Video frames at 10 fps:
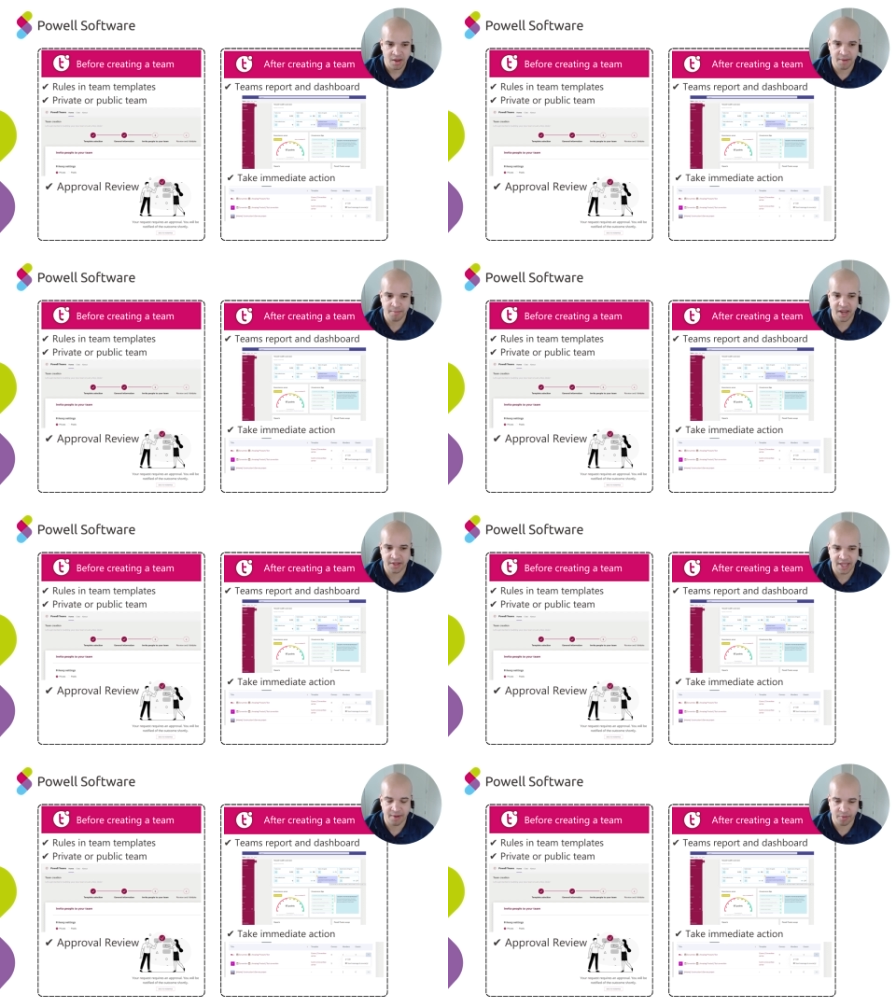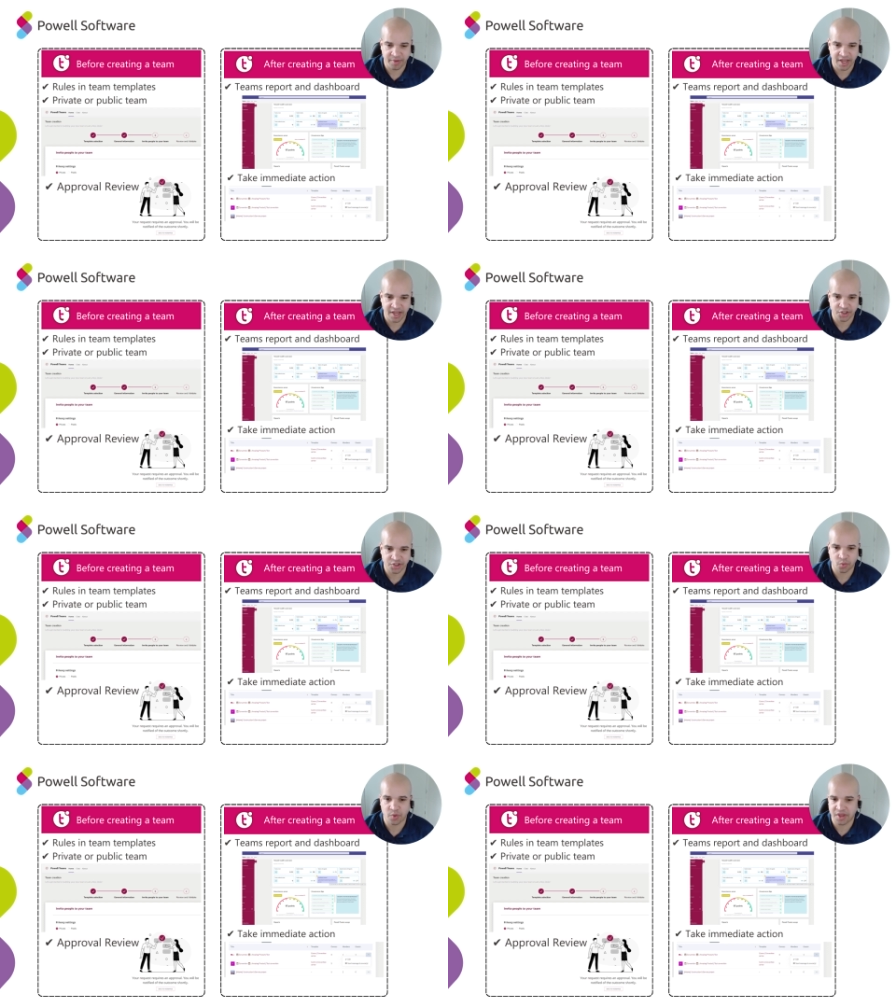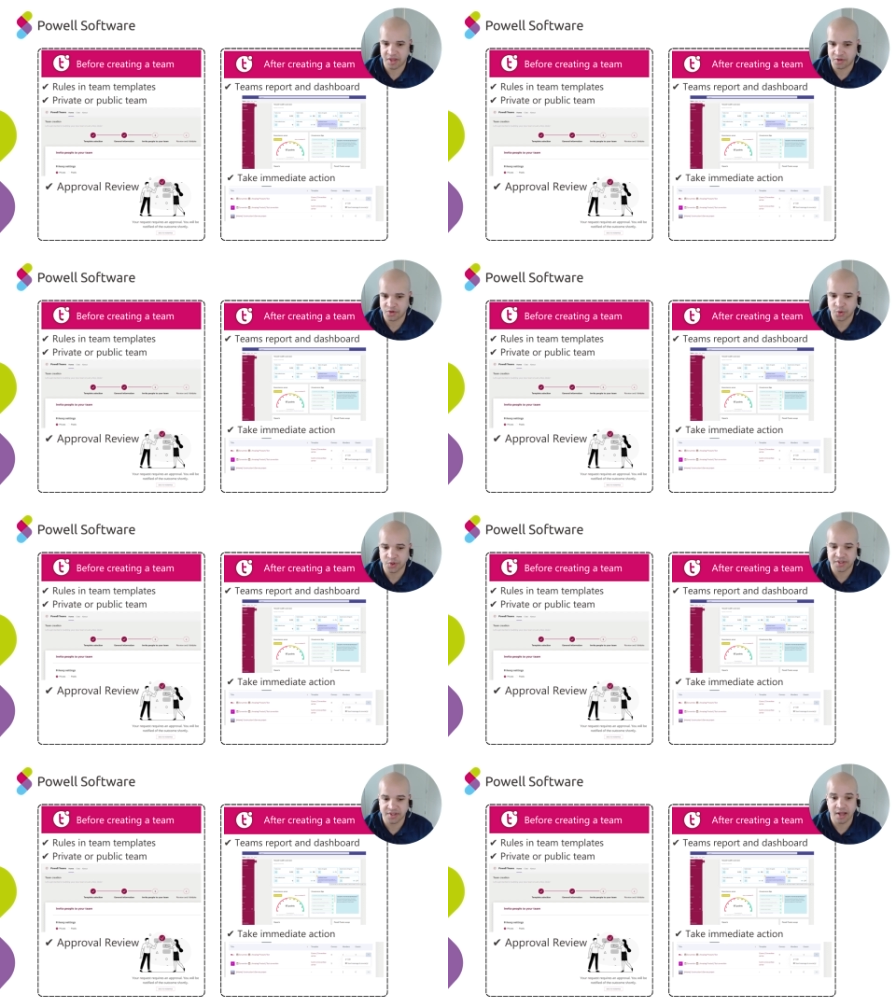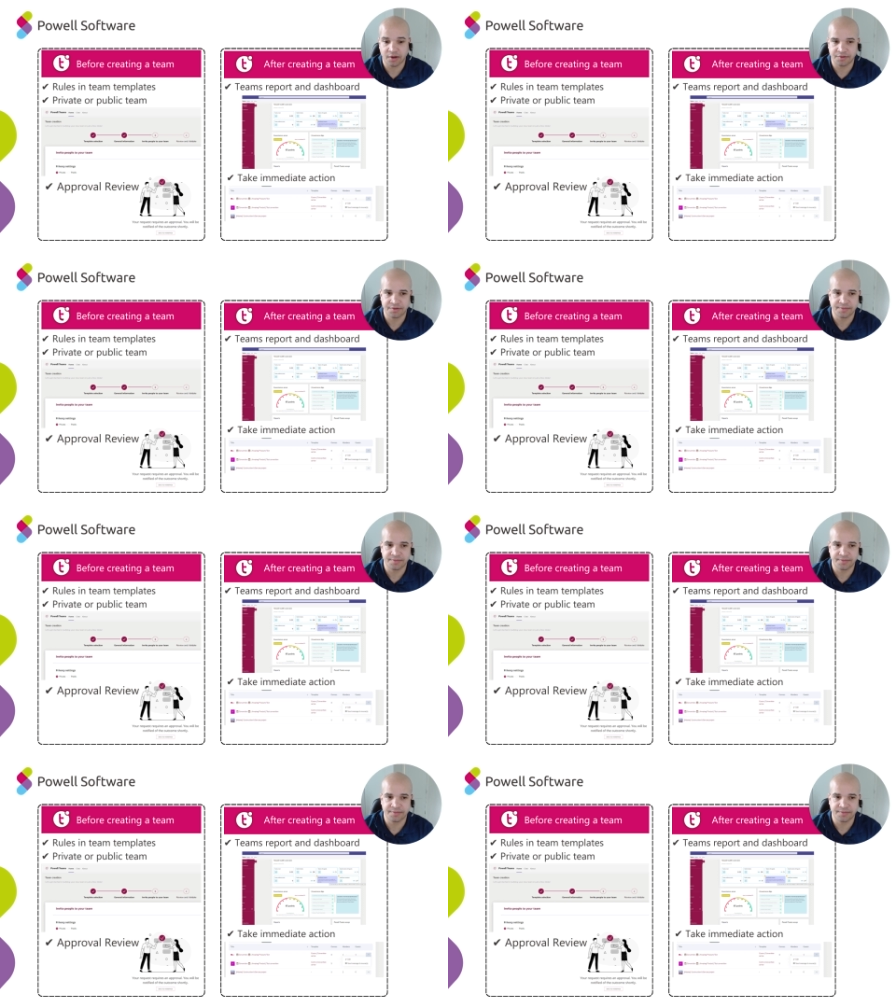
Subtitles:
and make that remediation within the tool itself.